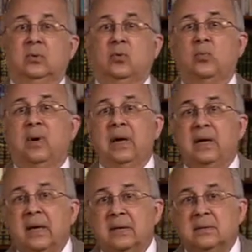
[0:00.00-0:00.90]

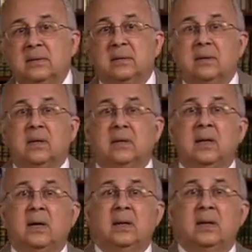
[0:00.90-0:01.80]
rubaiyat,
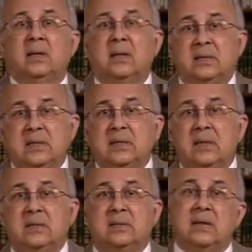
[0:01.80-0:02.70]
qata'a,
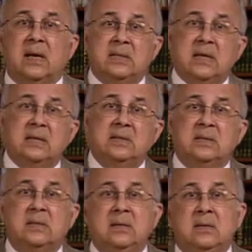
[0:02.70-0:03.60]
qasidas, ghazals,